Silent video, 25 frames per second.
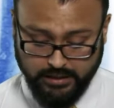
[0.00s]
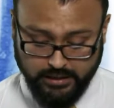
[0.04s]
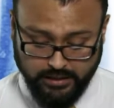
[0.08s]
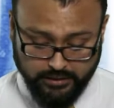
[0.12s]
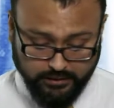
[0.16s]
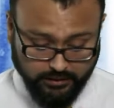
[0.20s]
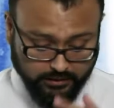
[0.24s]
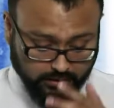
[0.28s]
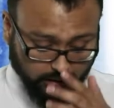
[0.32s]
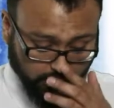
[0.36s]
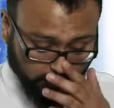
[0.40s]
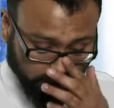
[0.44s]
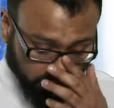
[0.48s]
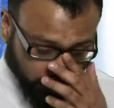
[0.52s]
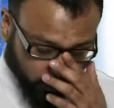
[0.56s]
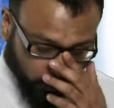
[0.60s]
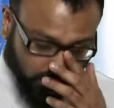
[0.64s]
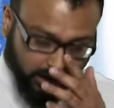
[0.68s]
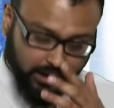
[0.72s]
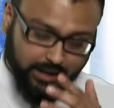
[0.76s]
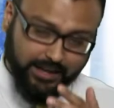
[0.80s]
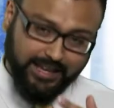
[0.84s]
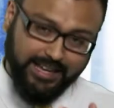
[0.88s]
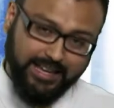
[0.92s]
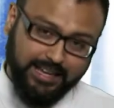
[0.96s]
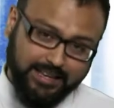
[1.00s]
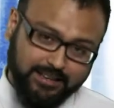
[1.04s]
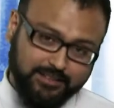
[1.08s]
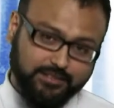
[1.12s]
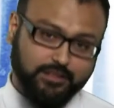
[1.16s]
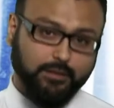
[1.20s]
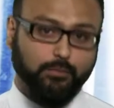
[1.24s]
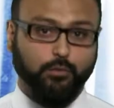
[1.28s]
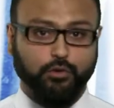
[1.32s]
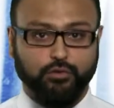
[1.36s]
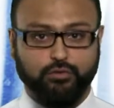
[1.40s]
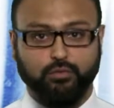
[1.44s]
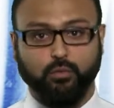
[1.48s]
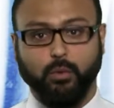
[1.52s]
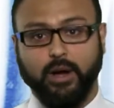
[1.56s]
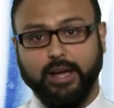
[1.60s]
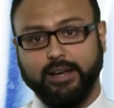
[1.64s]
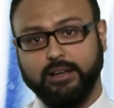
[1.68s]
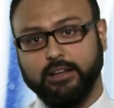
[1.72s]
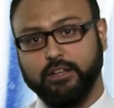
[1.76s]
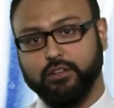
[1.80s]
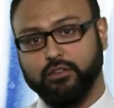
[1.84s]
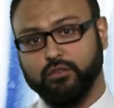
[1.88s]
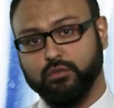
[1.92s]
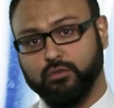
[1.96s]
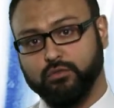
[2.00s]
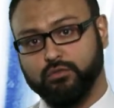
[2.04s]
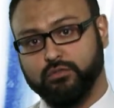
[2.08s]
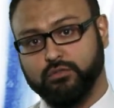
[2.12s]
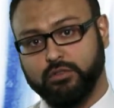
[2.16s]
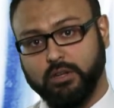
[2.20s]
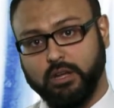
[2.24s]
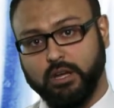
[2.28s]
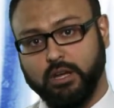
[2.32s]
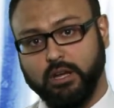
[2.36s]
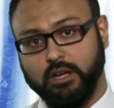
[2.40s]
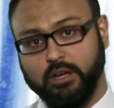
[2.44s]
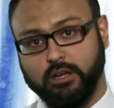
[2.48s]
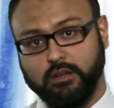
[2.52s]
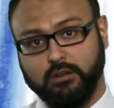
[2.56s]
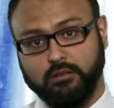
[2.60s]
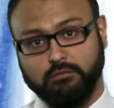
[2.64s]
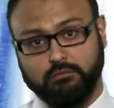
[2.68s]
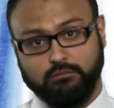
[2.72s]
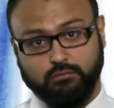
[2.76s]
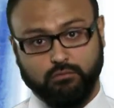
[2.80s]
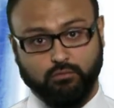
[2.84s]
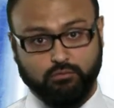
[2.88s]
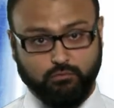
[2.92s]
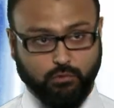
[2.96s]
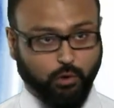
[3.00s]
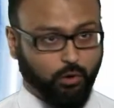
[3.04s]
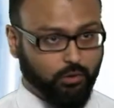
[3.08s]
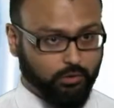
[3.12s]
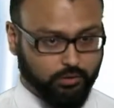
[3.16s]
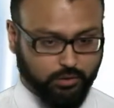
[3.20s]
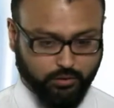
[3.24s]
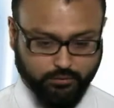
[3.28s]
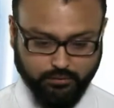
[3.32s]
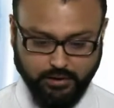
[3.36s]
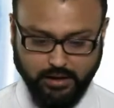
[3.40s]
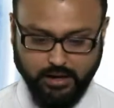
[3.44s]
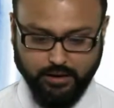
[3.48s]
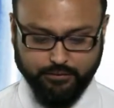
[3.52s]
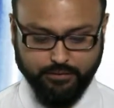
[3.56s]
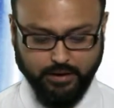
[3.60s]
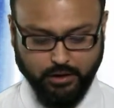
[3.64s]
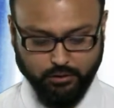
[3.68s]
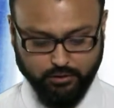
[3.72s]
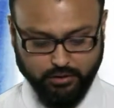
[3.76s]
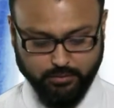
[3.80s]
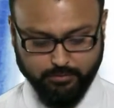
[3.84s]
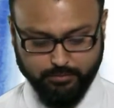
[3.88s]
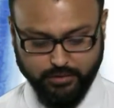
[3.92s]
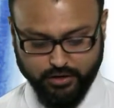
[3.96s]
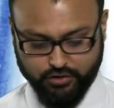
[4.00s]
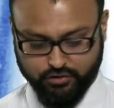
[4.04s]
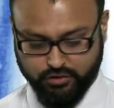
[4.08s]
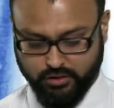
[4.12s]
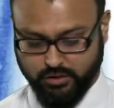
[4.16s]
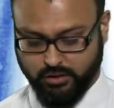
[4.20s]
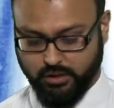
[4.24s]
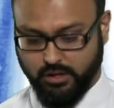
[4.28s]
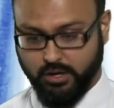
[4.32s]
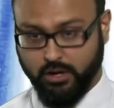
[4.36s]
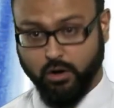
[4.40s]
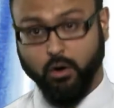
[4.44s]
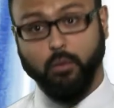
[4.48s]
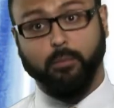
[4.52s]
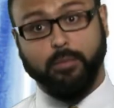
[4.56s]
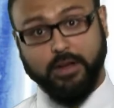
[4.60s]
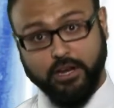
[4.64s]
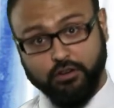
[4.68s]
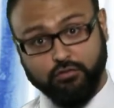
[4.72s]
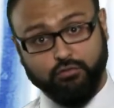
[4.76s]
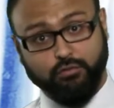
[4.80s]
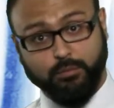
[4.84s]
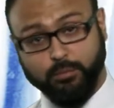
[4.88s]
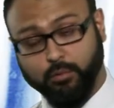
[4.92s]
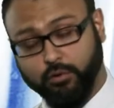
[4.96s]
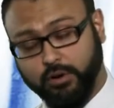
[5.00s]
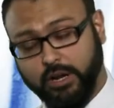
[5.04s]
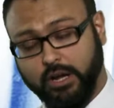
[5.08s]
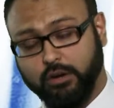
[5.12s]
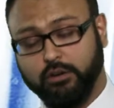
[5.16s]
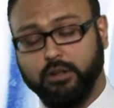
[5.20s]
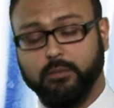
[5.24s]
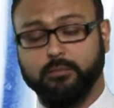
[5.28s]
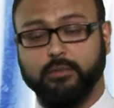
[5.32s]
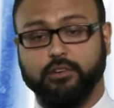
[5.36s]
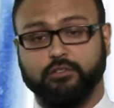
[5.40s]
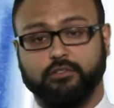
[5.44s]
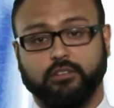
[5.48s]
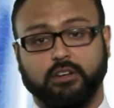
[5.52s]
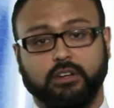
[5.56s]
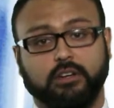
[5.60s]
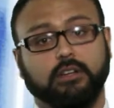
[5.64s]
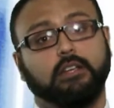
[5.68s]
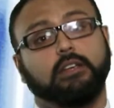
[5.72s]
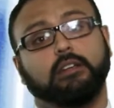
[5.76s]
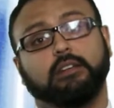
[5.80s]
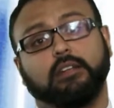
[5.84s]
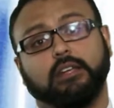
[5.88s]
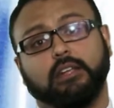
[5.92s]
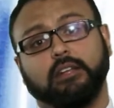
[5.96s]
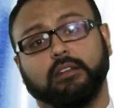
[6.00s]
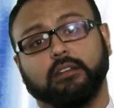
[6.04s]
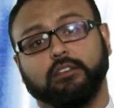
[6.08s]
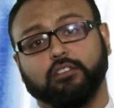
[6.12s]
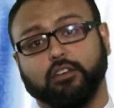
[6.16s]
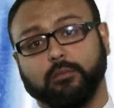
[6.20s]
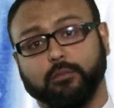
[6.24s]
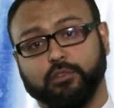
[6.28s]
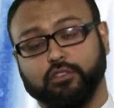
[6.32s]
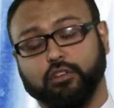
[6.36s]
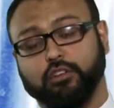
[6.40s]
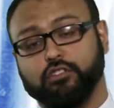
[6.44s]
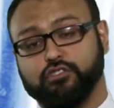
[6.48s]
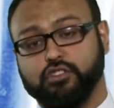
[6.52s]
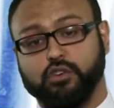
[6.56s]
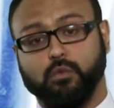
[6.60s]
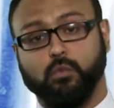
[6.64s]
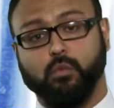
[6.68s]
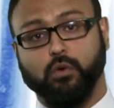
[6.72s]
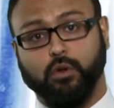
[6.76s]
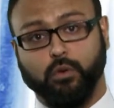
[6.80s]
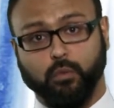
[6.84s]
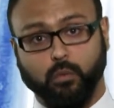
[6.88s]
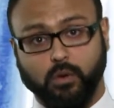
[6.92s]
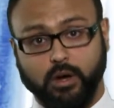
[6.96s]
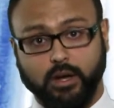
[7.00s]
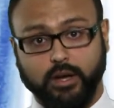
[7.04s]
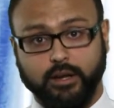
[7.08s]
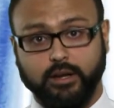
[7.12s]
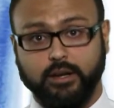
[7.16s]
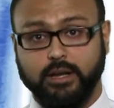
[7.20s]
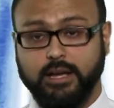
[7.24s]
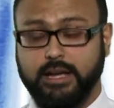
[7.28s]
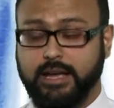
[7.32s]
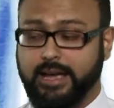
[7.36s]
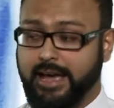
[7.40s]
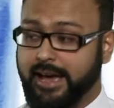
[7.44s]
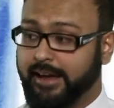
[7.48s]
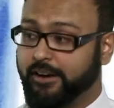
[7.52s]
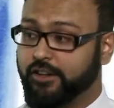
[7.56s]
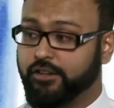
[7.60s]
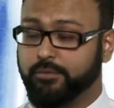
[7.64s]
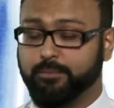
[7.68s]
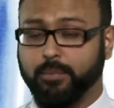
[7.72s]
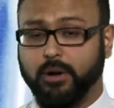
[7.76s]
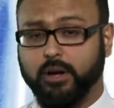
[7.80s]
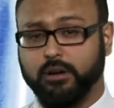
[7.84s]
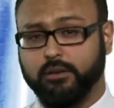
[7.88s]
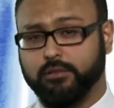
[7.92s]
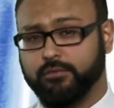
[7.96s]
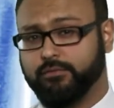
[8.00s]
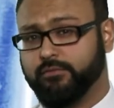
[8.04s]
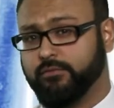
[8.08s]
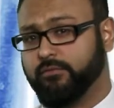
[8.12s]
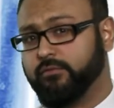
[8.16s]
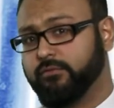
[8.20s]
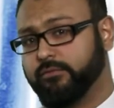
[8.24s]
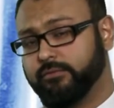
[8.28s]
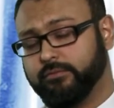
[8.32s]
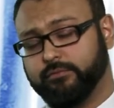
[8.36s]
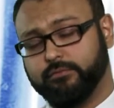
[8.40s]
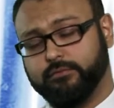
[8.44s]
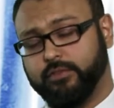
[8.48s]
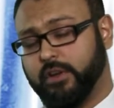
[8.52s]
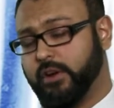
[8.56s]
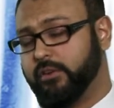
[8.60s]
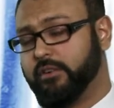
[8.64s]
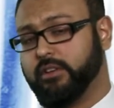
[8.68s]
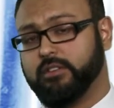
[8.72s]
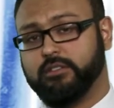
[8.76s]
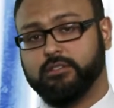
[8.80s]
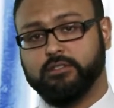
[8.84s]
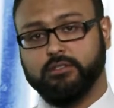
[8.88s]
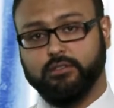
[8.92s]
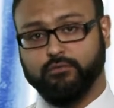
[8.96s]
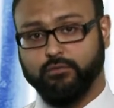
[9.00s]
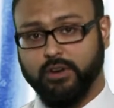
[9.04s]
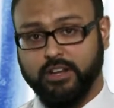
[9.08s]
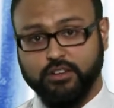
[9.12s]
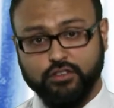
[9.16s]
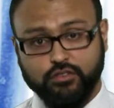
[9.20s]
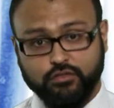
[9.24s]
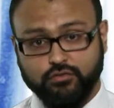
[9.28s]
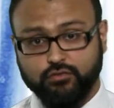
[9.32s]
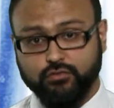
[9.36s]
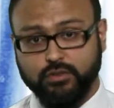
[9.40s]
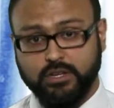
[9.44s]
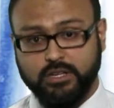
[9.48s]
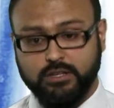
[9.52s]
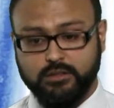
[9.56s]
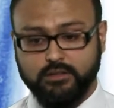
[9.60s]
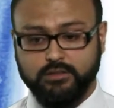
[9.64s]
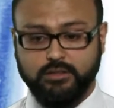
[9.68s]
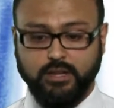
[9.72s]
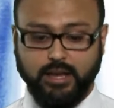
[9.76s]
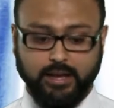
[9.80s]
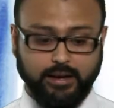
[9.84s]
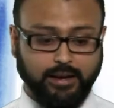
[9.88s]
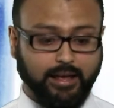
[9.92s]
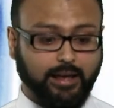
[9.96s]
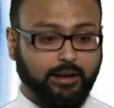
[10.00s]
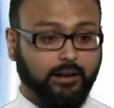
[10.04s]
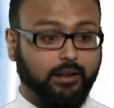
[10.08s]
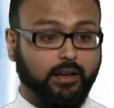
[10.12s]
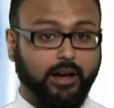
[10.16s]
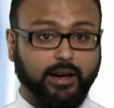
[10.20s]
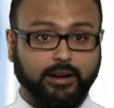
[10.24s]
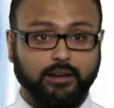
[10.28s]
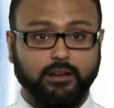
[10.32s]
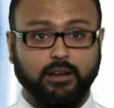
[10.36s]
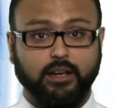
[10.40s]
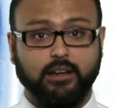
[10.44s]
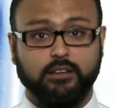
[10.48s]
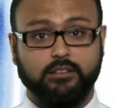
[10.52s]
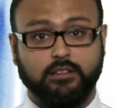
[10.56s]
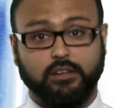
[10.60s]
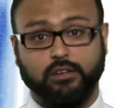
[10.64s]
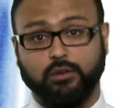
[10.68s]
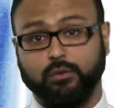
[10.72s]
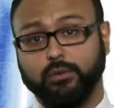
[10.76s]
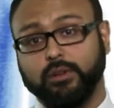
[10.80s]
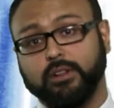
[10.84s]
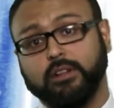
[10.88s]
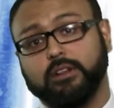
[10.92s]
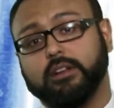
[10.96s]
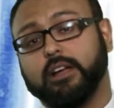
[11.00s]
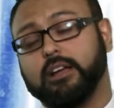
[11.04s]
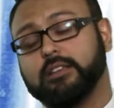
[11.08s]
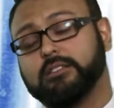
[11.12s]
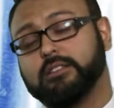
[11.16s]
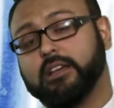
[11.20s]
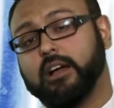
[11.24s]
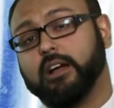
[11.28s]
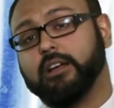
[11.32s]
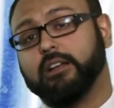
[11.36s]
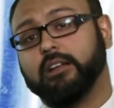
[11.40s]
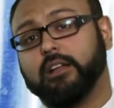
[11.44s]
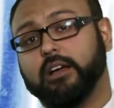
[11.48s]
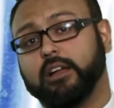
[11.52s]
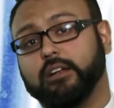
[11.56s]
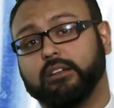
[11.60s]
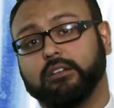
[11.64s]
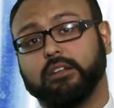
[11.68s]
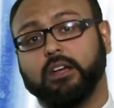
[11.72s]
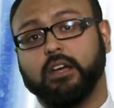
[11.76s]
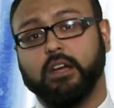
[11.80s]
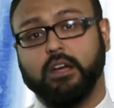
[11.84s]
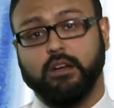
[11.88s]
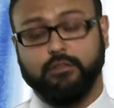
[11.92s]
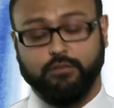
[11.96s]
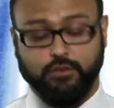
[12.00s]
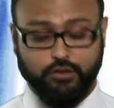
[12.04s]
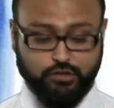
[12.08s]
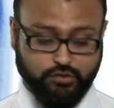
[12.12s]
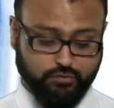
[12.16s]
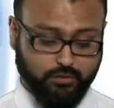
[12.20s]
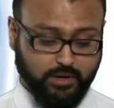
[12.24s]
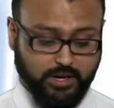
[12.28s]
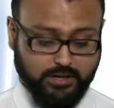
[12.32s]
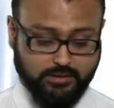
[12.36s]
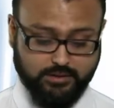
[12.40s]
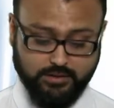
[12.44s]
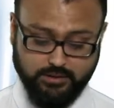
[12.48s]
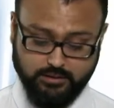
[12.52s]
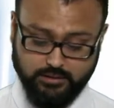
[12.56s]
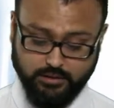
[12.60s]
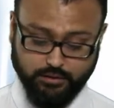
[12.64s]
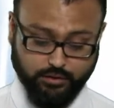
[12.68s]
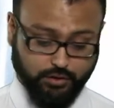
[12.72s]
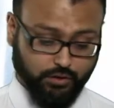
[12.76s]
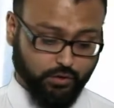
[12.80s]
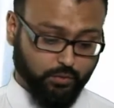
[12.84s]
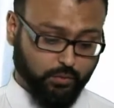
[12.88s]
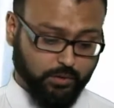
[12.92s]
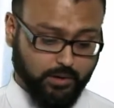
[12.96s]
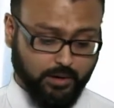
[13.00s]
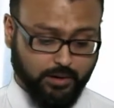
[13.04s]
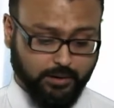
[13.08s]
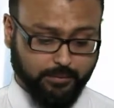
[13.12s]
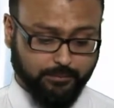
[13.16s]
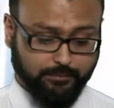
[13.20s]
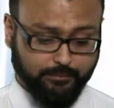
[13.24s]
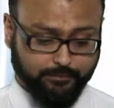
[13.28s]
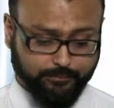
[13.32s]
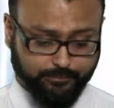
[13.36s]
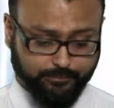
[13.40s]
The DLQI is the most widely used quality of life outcome measure, or patient-reported outcome measure, indeed, in dermatology worldwide. And it's part of various registries and guidelines, including the NICE guidelines for psoriasis in the UK.